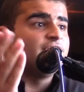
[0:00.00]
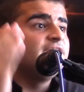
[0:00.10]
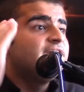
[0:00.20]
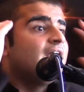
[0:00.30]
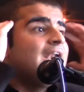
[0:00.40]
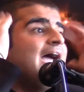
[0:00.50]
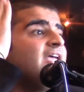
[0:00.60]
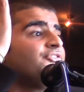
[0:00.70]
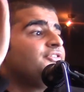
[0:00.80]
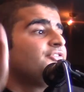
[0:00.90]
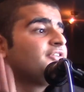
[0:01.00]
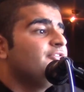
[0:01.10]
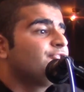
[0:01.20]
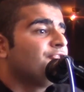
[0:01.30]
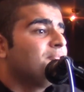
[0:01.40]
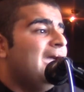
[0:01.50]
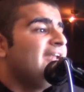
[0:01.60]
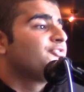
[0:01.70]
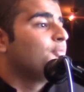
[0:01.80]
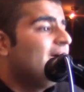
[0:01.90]
he realized this gift of
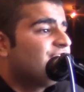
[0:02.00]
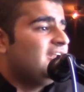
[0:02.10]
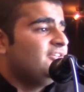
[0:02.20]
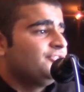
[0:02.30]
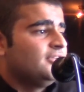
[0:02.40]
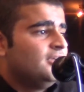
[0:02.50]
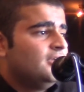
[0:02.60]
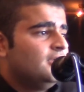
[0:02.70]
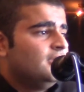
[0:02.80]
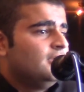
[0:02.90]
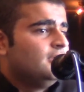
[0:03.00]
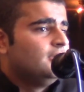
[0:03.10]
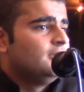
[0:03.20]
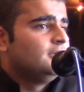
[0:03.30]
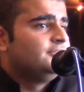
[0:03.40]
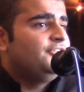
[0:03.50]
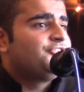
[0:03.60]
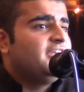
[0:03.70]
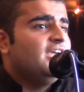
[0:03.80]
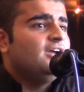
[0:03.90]
mine is worthless.
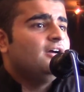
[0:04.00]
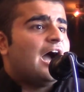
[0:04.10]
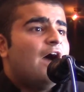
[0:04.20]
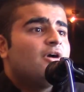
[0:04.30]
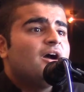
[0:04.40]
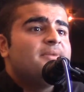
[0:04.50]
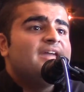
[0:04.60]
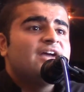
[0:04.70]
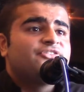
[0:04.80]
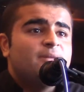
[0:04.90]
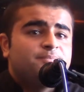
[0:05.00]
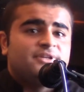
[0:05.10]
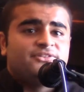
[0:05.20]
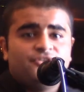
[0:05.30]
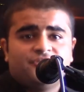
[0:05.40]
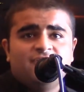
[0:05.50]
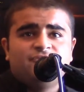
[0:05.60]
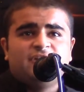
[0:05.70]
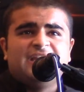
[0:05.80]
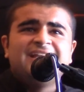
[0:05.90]
This king, how come he accepted this
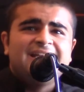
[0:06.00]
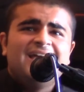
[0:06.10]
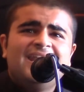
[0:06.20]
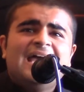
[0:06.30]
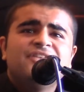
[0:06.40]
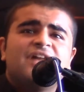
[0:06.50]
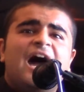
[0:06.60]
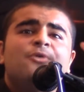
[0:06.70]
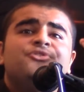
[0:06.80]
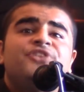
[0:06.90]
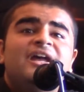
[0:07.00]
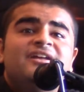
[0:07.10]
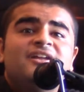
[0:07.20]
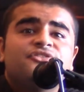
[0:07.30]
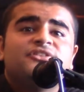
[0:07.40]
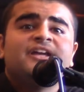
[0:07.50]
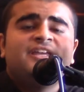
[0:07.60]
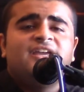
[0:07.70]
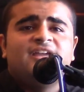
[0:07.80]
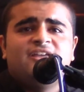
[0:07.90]
gift? He realized how generous the
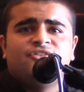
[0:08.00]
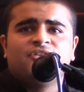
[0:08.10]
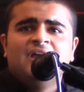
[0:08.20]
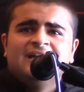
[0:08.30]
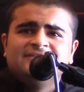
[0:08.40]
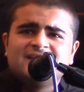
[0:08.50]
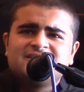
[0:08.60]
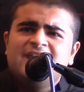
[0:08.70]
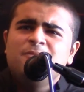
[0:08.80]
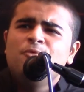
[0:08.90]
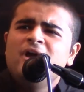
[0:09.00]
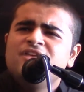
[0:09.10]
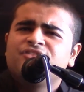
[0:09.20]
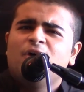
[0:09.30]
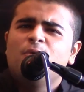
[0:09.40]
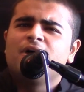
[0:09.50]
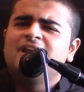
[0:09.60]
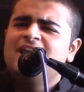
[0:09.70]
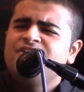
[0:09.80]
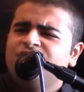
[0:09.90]
king is. The same way is our
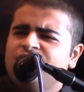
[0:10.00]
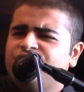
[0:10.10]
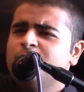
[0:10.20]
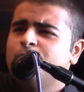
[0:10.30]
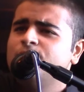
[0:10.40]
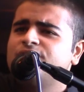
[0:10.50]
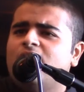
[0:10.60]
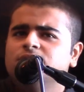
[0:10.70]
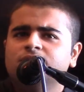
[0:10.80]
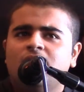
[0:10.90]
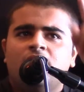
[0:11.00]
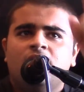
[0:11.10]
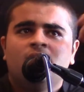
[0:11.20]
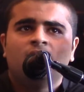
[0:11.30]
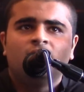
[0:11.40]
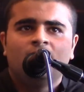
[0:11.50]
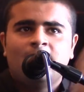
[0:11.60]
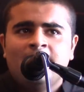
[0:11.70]
relationship with Allah.